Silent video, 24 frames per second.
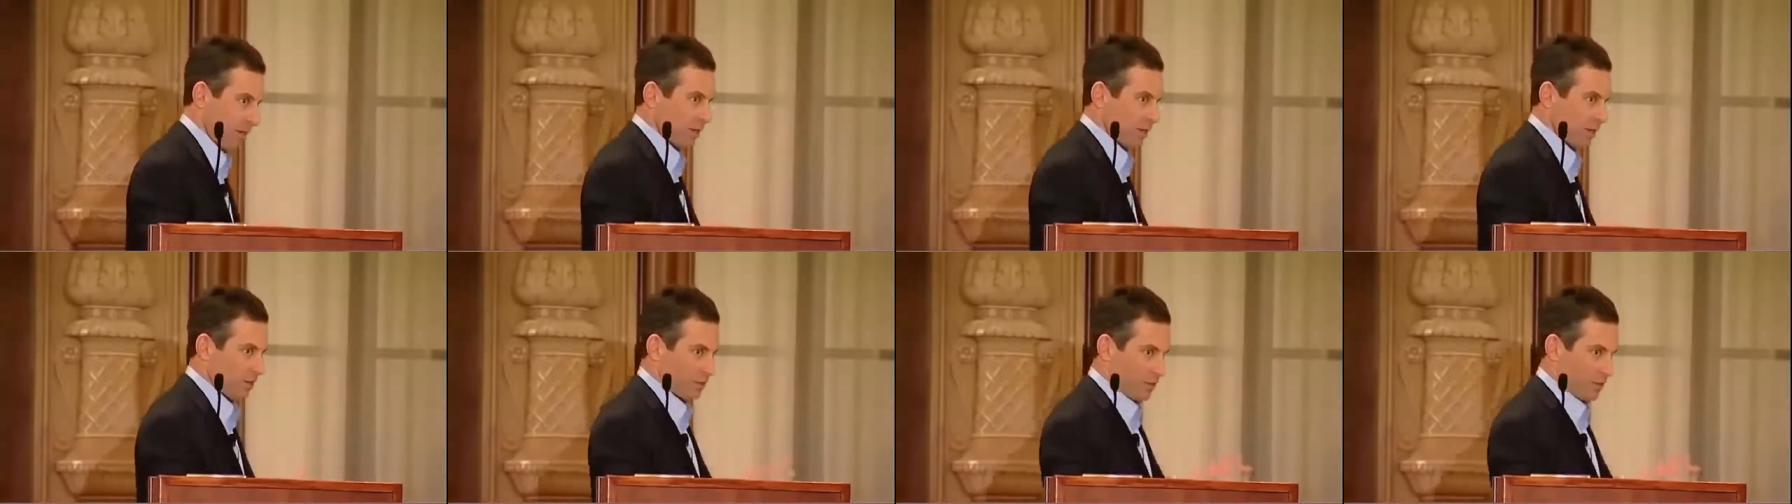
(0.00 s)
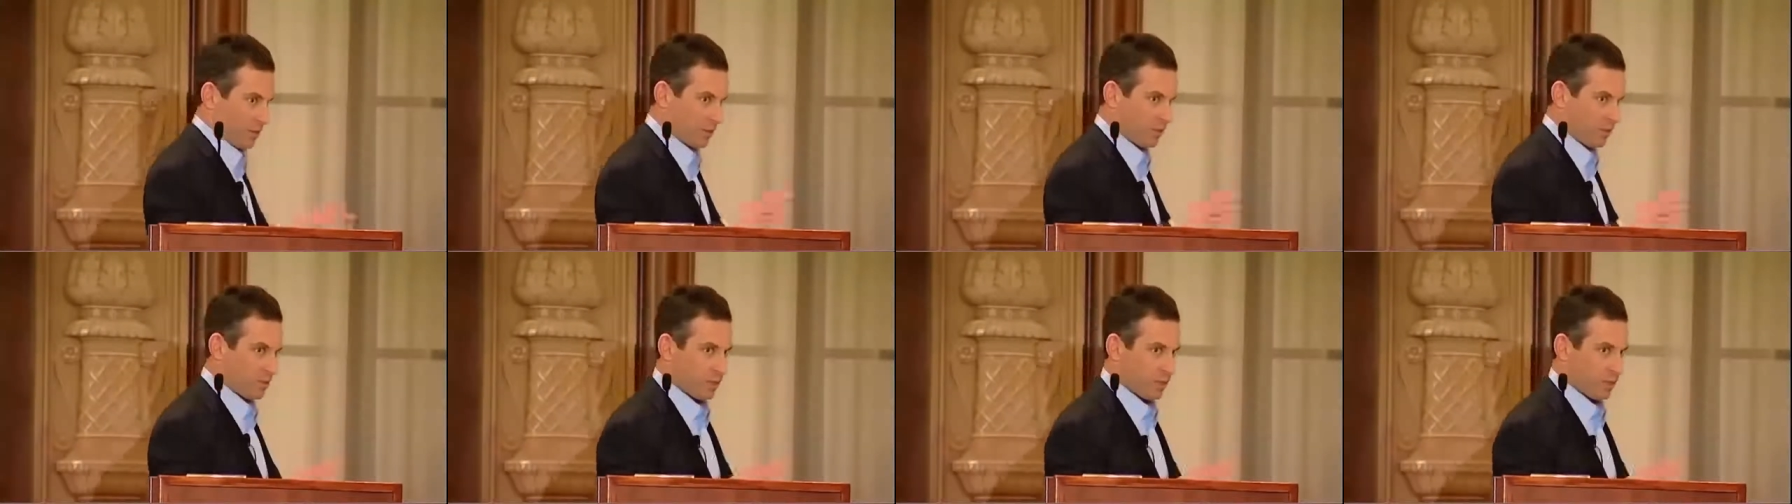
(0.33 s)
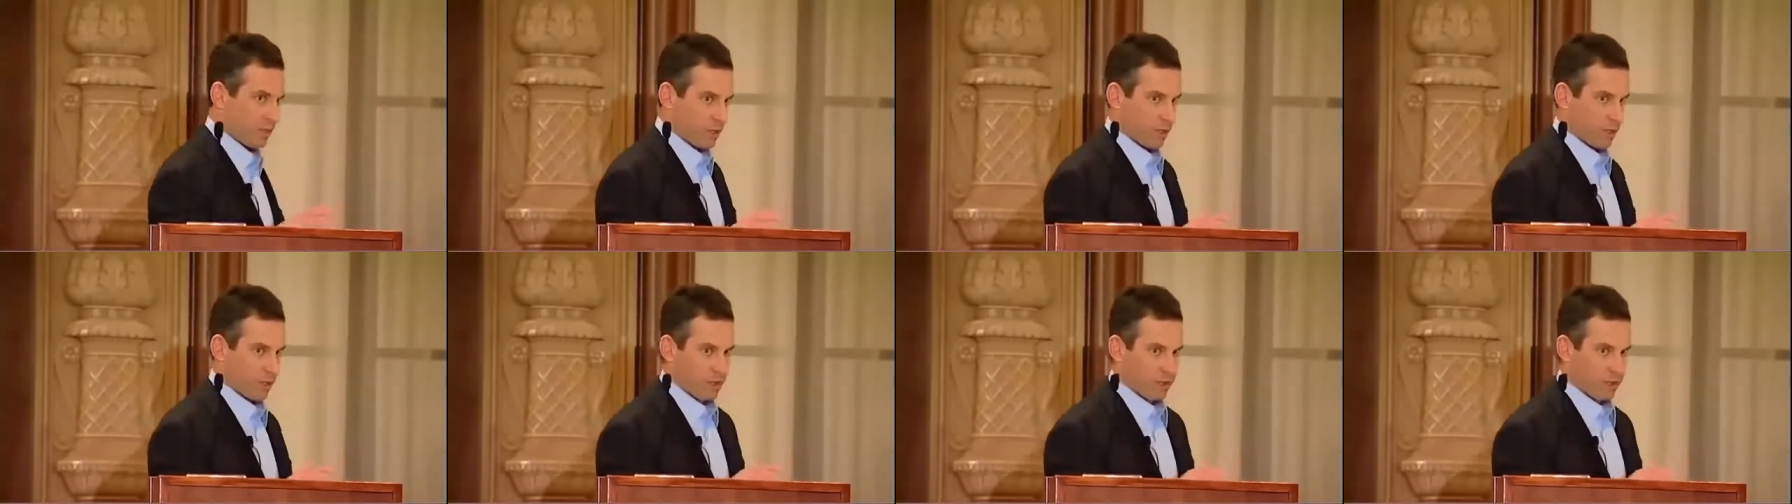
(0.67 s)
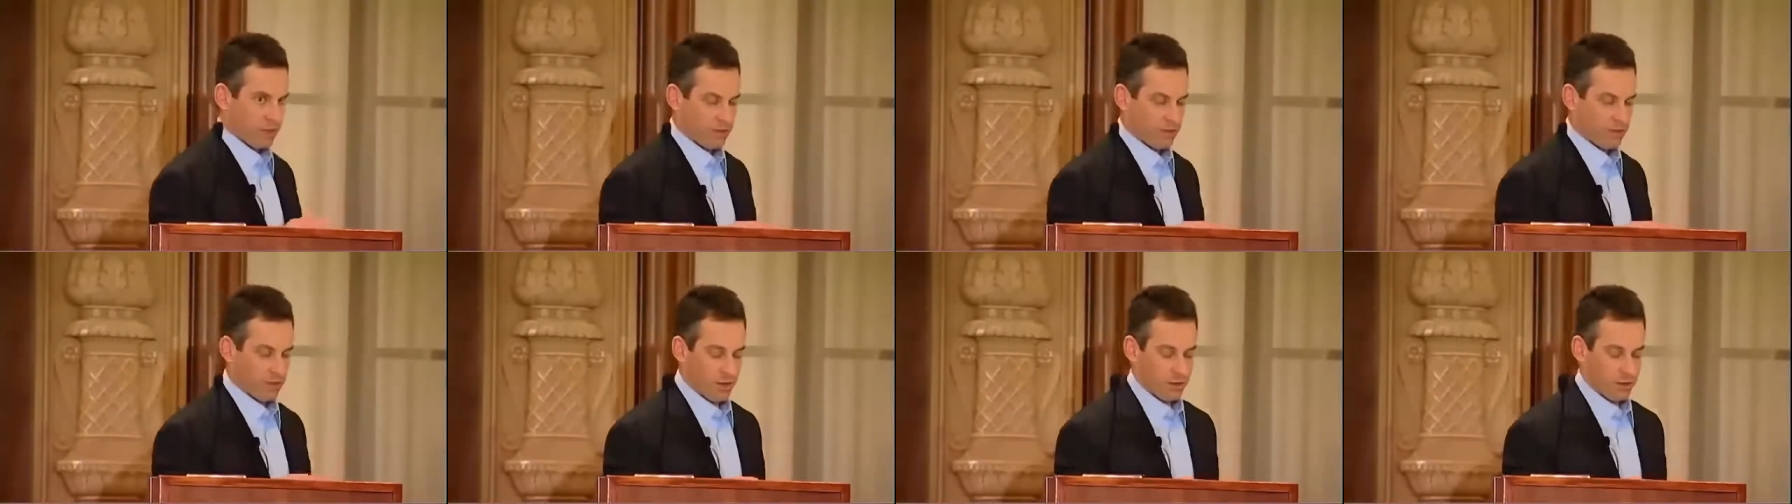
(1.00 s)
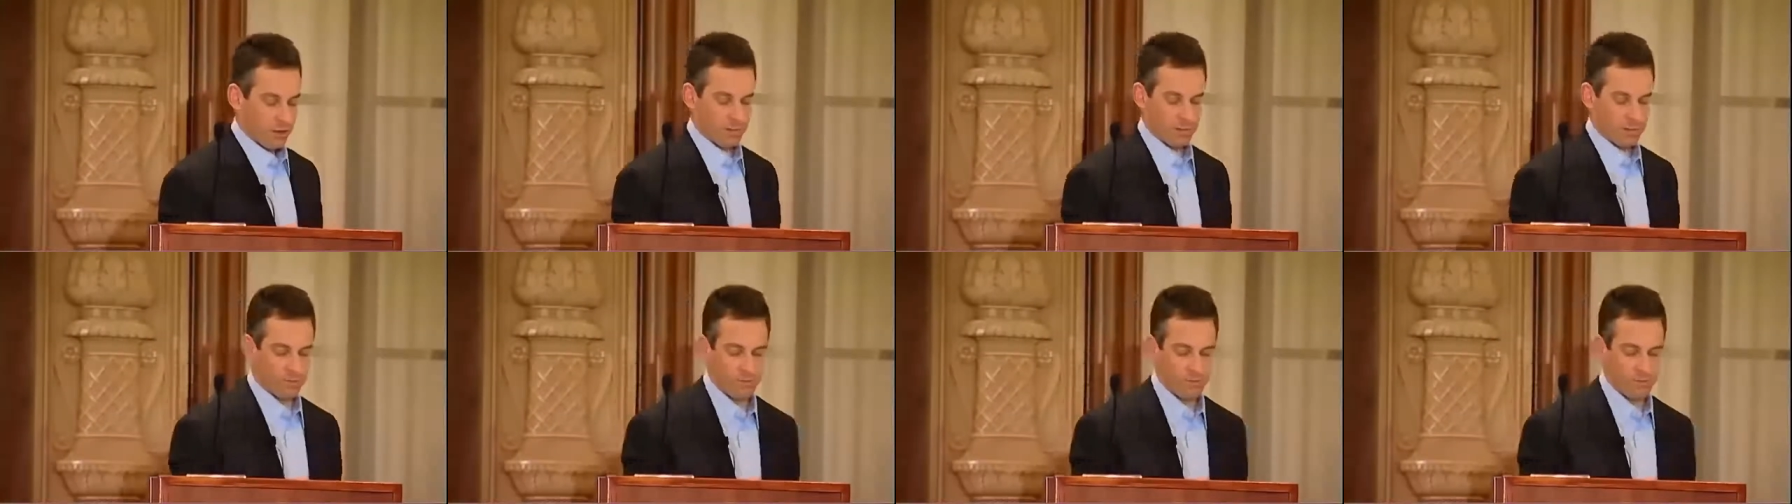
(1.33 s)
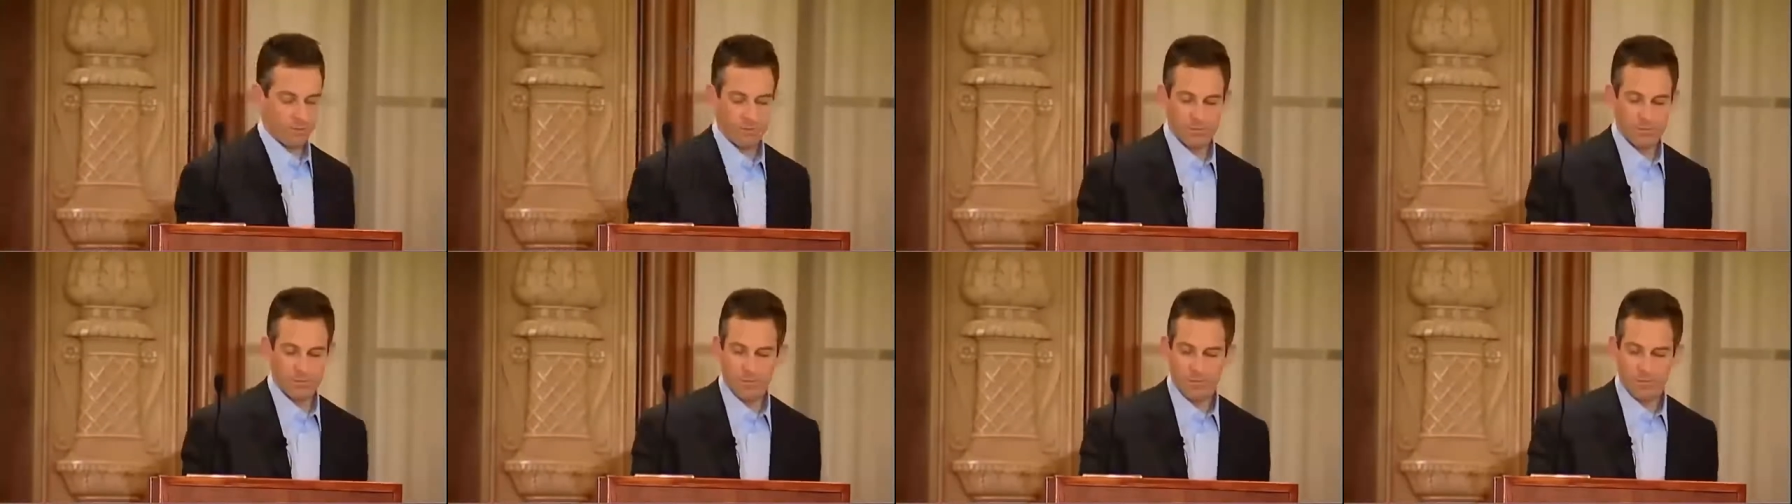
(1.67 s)
and again, specifically on
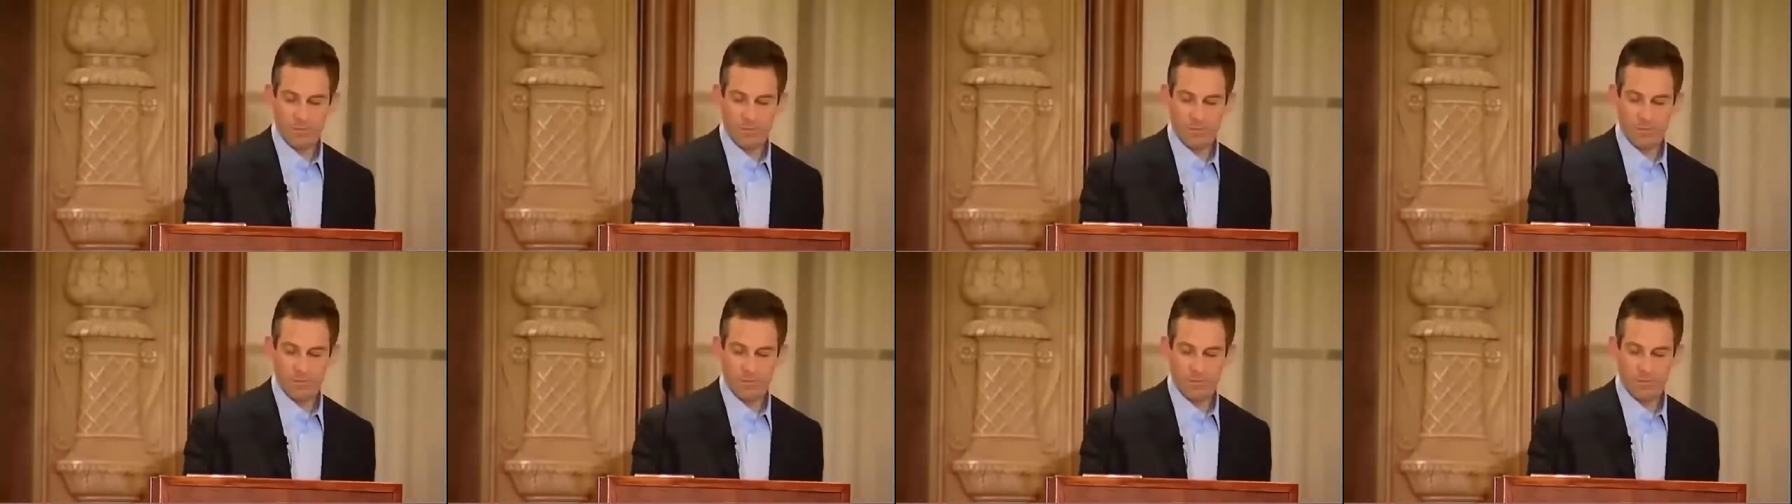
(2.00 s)
Islam,